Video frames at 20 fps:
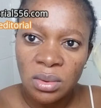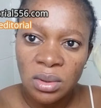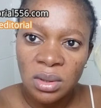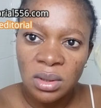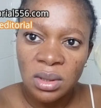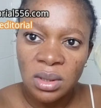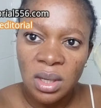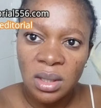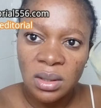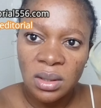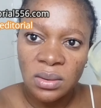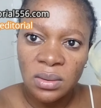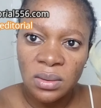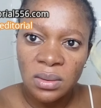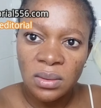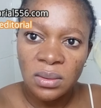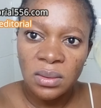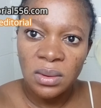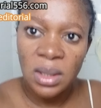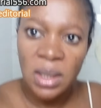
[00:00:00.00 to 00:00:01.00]
what it
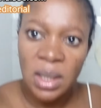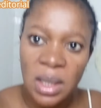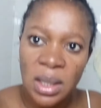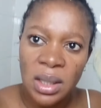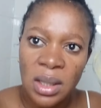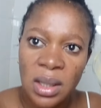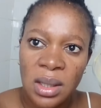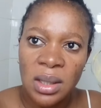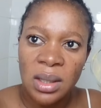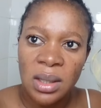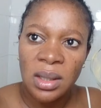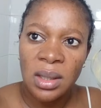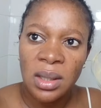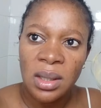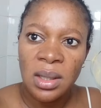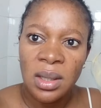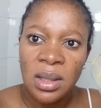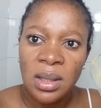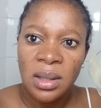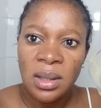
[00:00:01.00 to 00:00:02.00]
look like
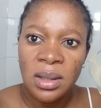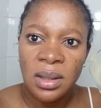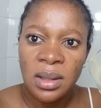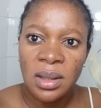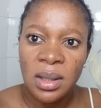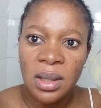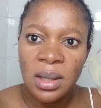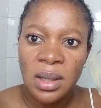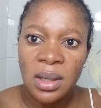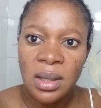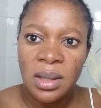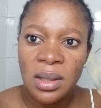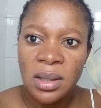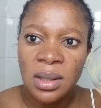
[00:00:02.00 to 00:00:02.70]
yeah